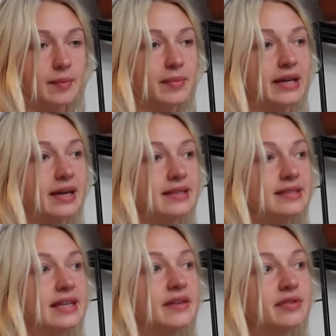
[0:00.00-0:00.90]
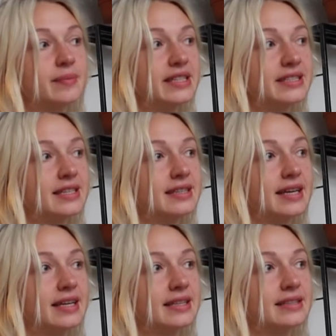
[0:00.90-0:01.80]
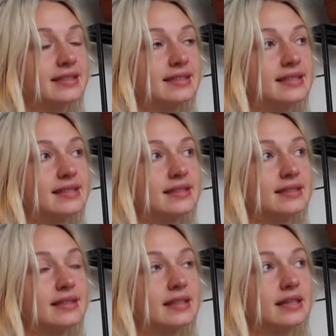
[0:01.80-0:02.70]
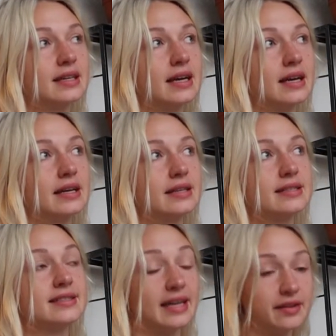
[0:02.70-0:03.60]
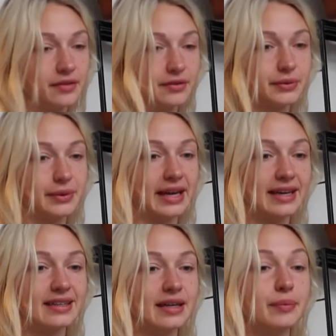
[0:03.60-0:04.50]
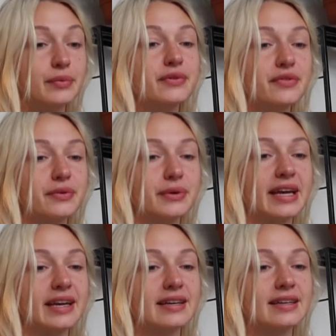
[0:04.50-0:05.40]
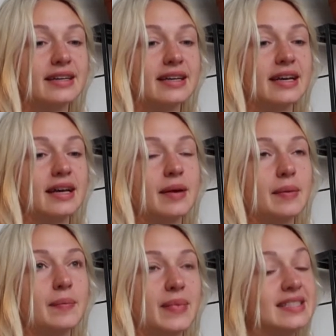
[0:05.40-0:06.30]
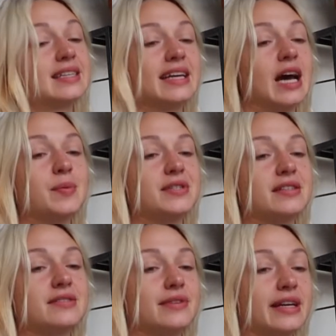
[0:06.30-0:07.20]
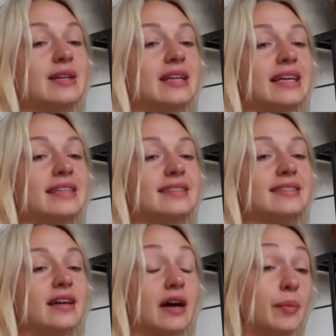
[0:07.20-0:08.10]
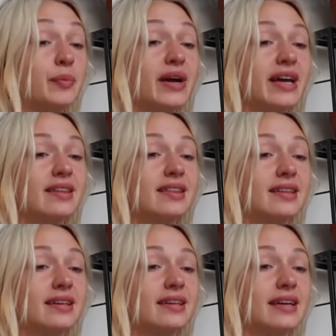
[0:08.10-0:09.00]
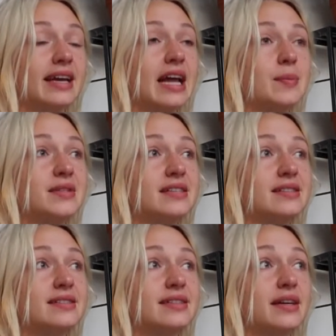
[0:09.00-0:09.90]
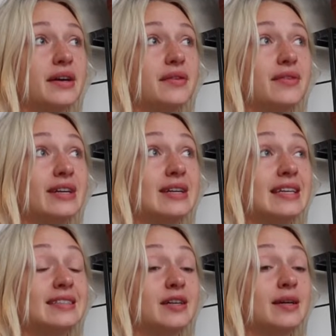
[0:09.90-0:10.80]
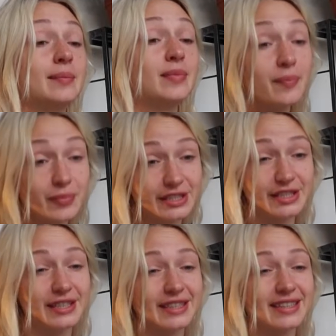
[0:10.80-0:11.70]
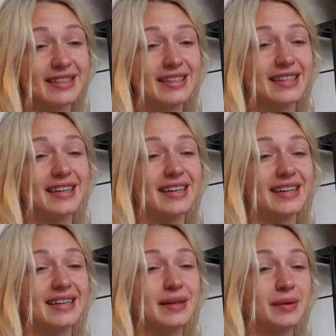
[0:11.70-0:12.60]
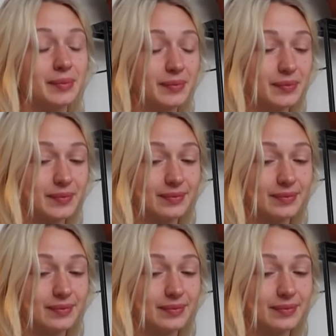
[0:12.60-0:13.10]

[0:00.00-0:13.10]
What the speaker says: because the information that is sent through here and moves through here basically helps us regulate our breath. It helps us regulate our blood pressure, the